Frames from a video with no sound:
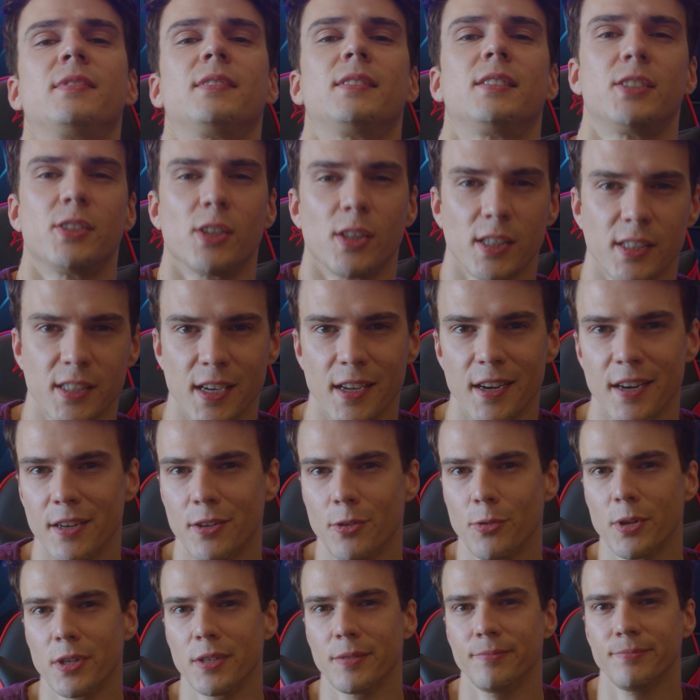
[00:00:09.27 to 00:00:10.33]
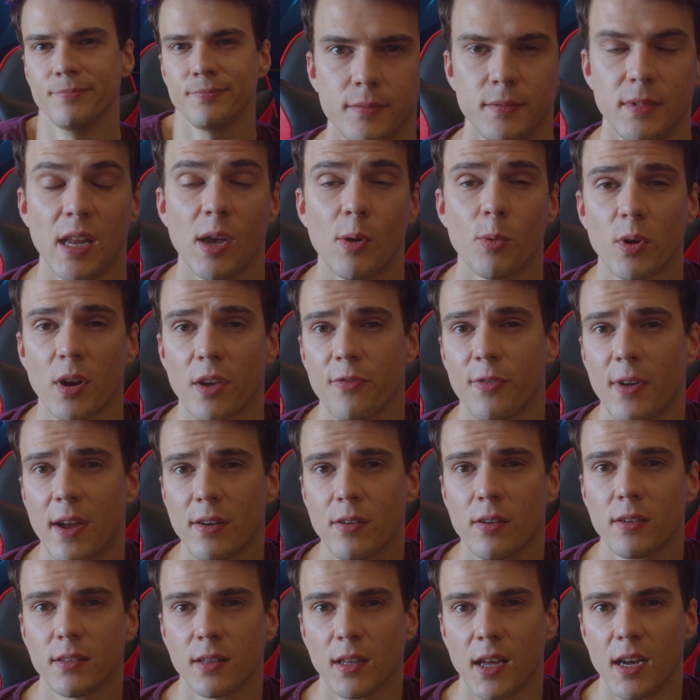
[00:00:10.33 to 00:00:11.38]
So let's get into it. Now, what I
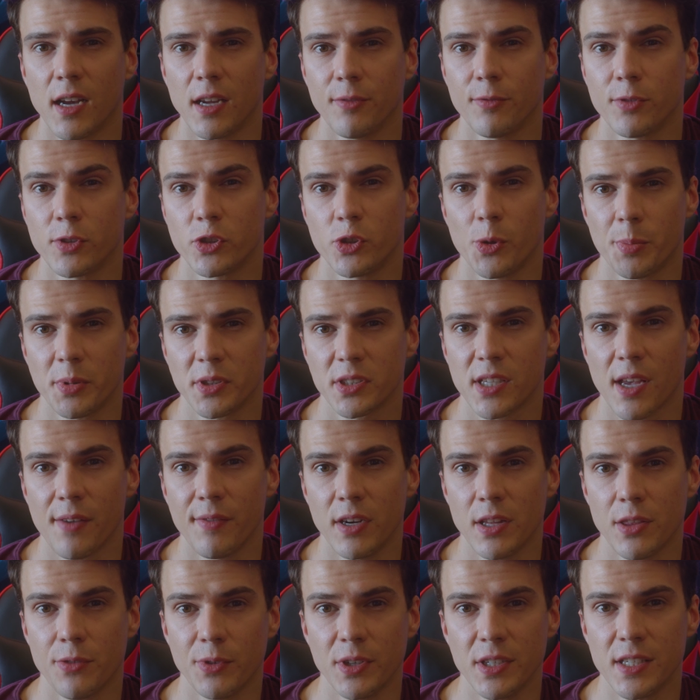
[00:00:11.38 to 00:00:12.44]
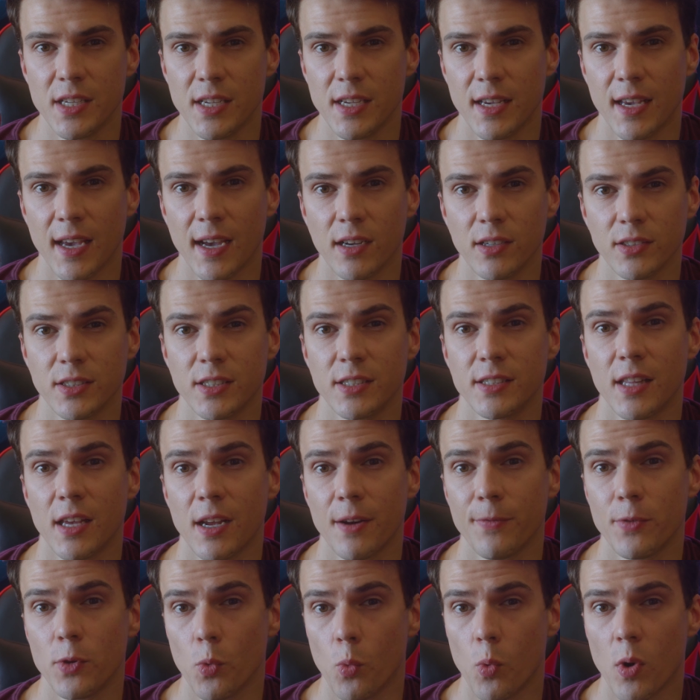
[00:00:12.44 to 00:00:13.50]
found online for Super73 decals is that
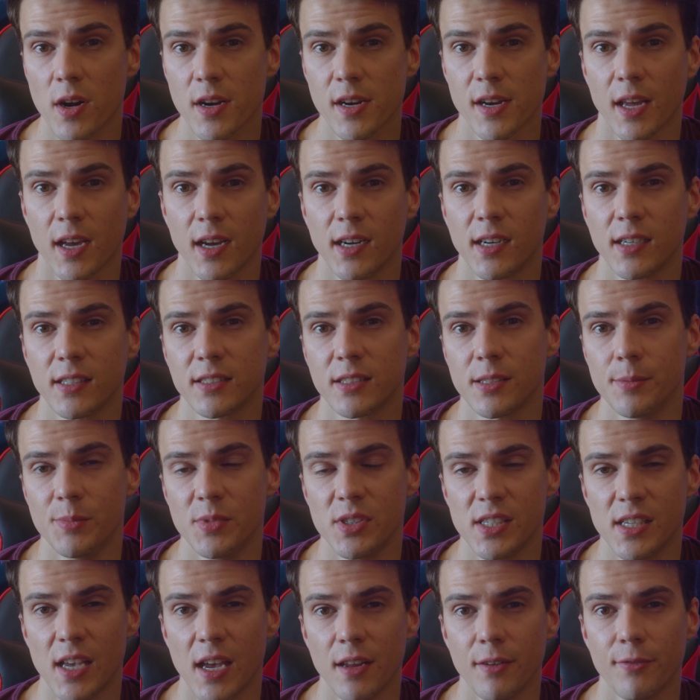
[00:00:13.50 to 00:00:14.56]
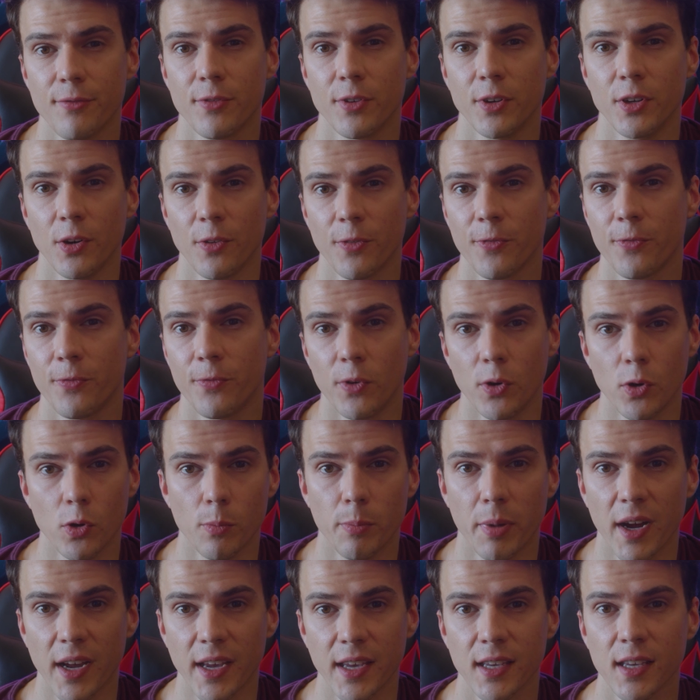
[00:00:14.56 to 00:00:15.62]
if you wanted a custom set for your full
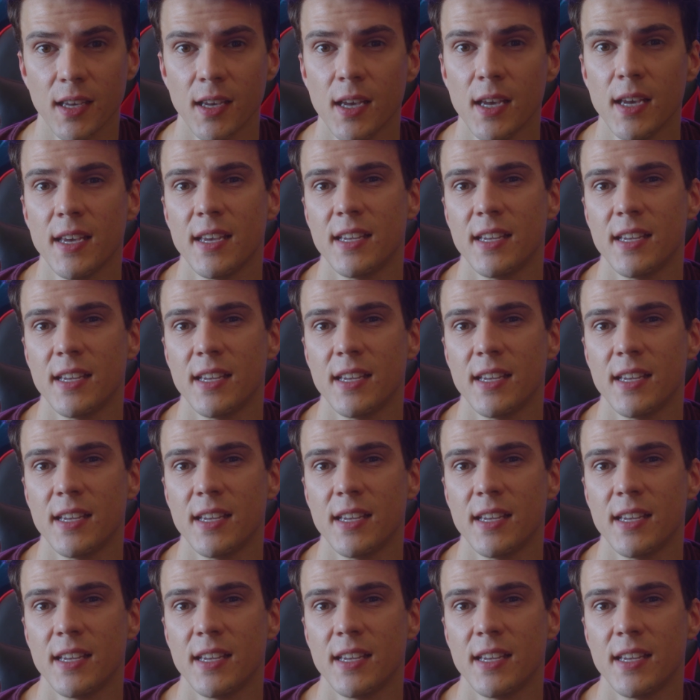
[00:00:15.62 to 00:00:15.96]
bike,